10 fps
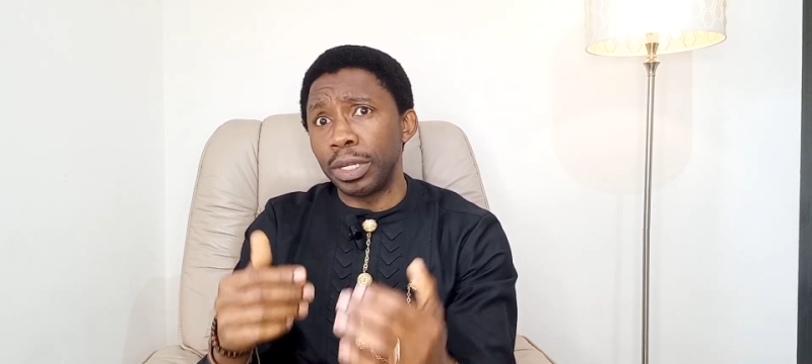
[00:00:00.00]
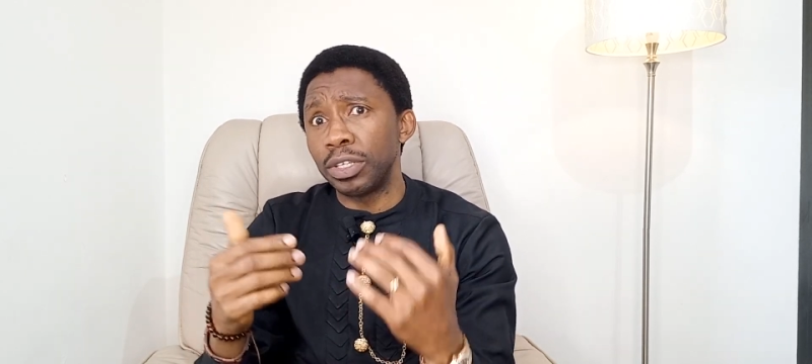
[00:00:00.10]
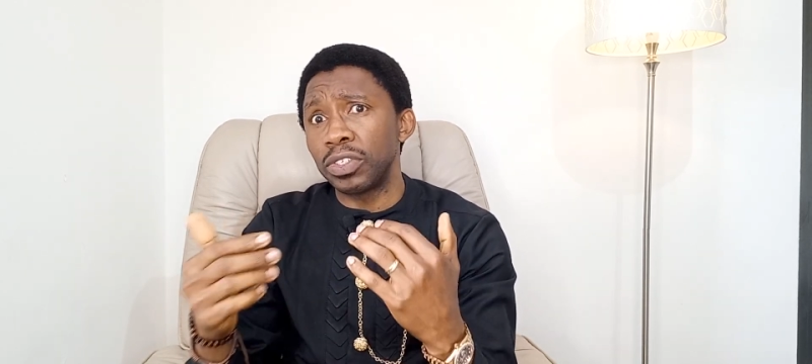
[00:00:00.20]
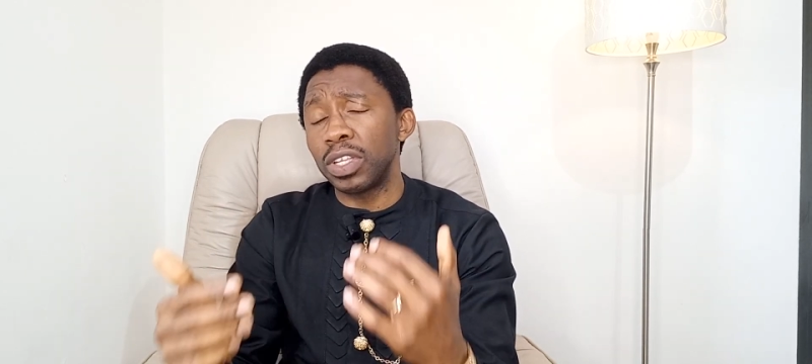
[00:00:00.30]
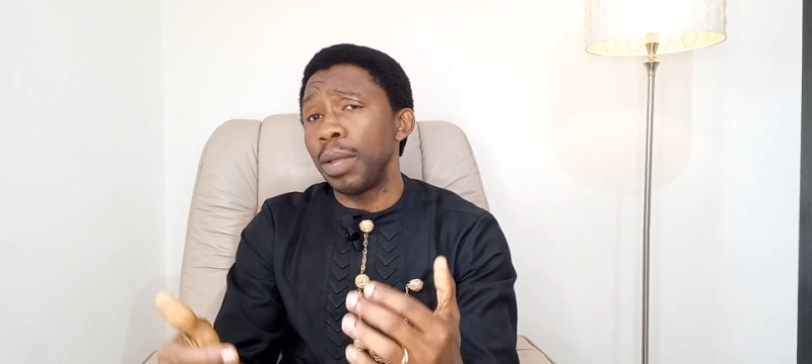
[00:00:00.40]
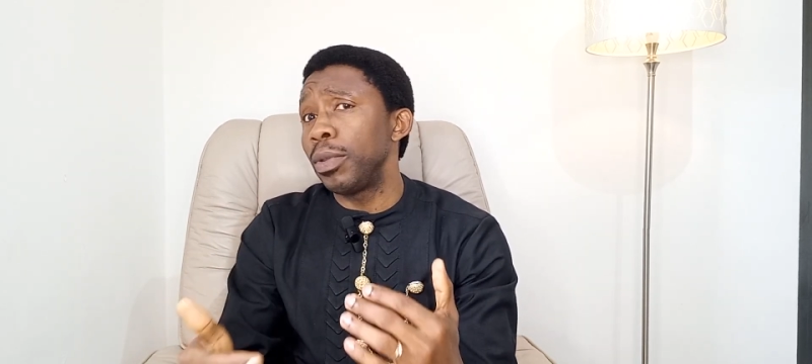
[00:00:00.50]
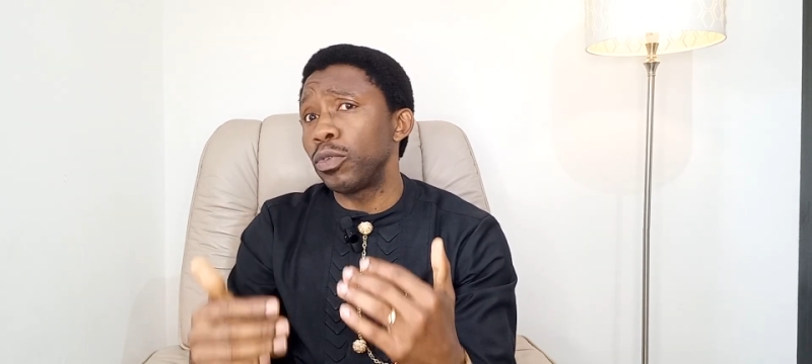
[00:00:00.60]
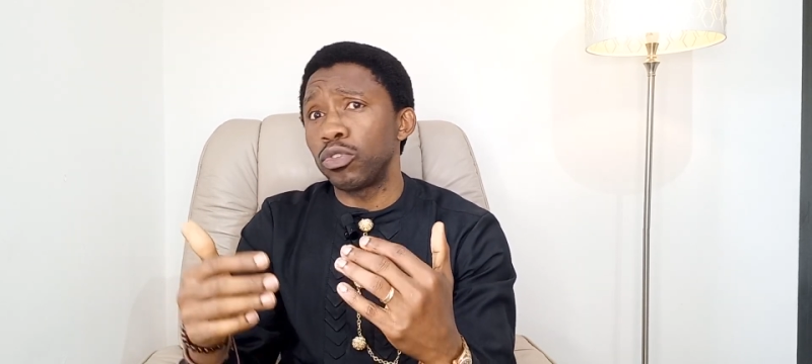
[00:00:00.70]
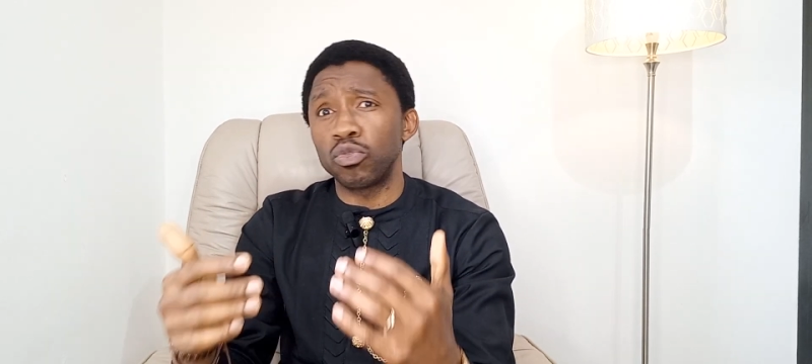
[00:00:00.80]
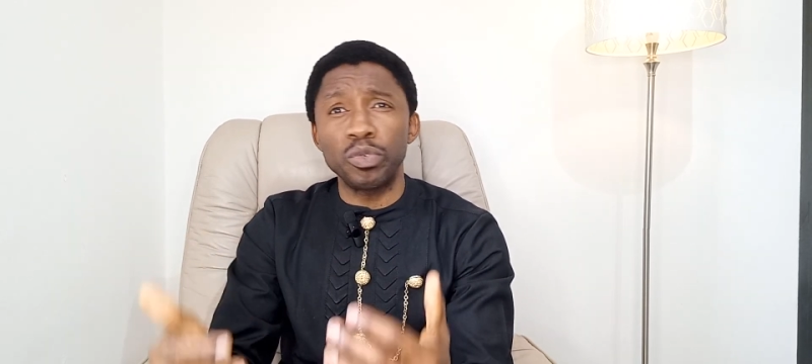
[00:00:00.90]
But this time he
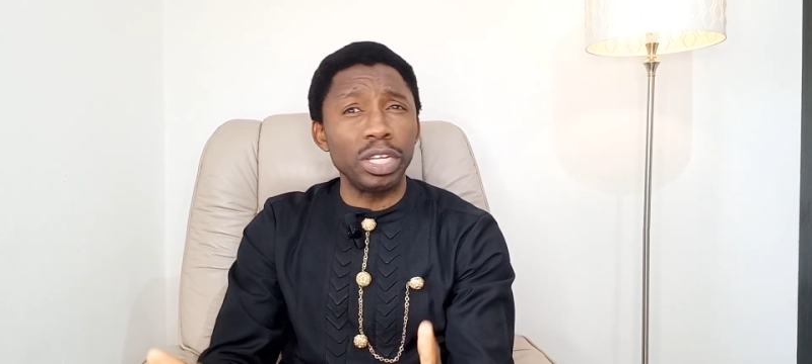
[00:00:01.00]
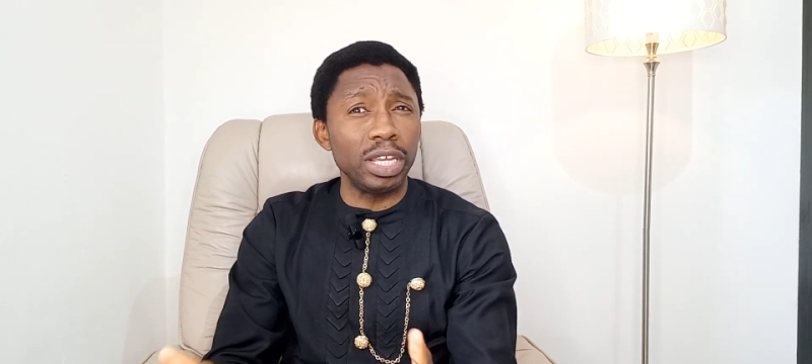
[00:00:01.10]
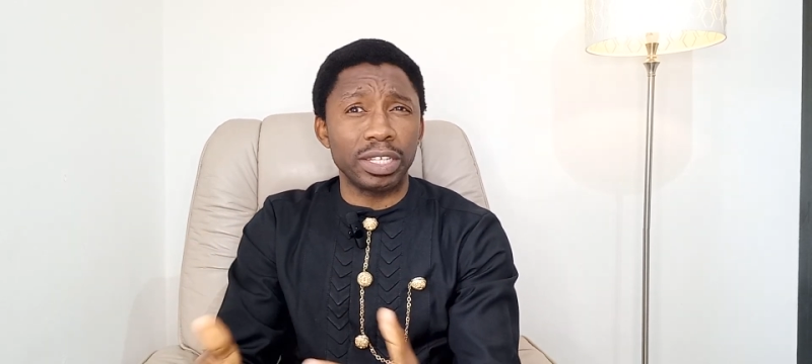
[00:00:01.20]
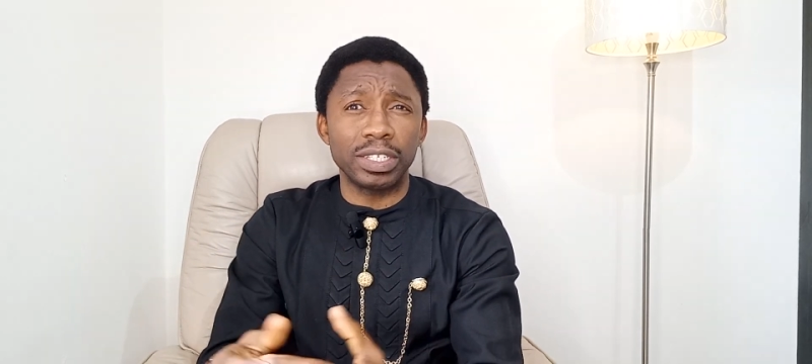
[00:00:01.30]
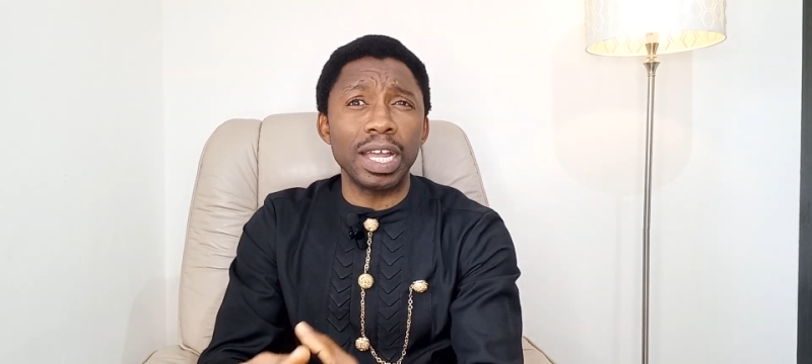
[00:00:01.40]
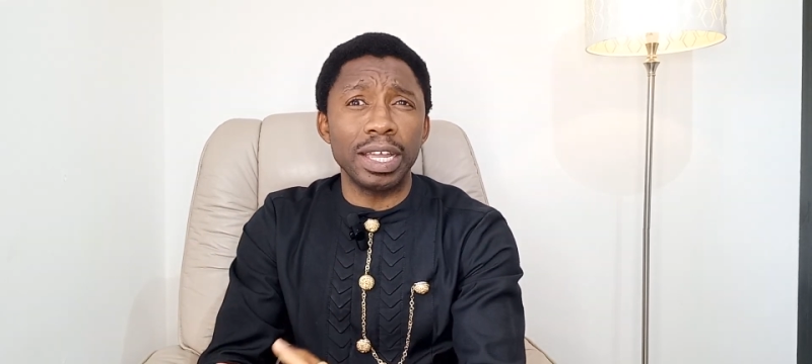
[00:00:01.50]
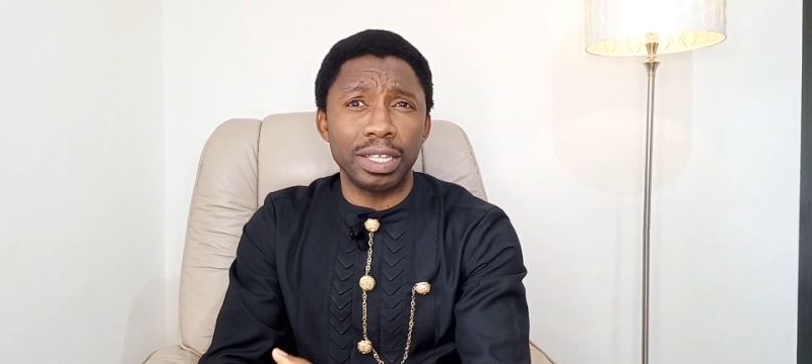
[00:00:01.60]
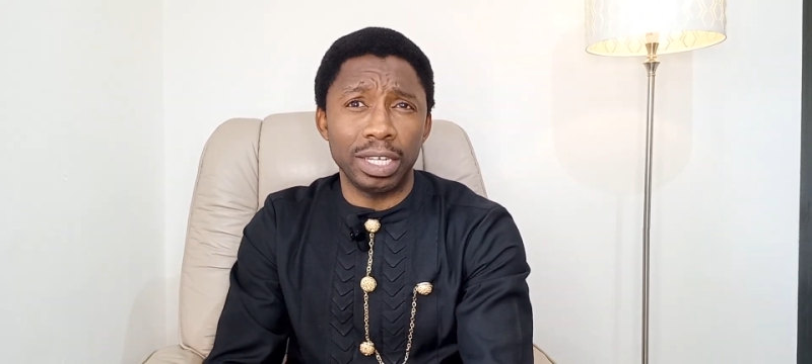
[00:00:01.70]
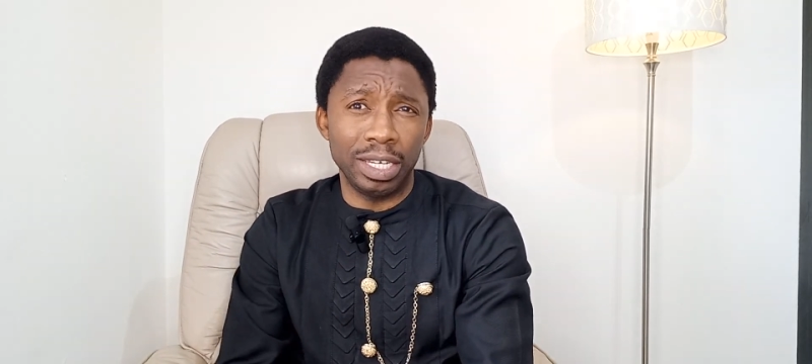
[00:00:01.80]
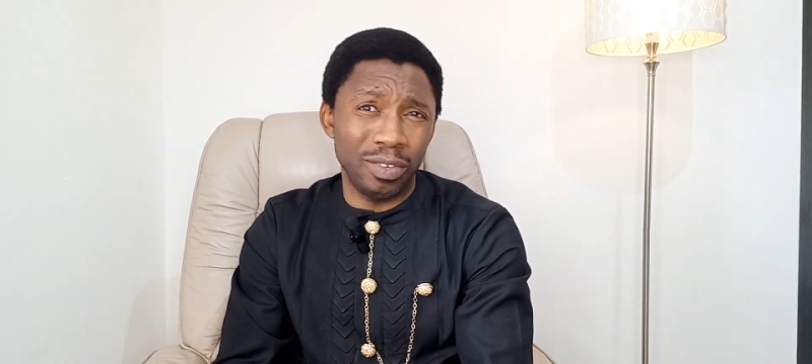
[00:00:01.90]
was really
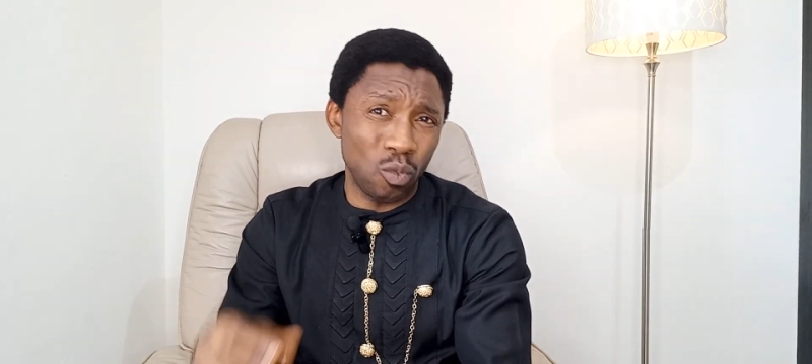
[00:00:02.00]
excited and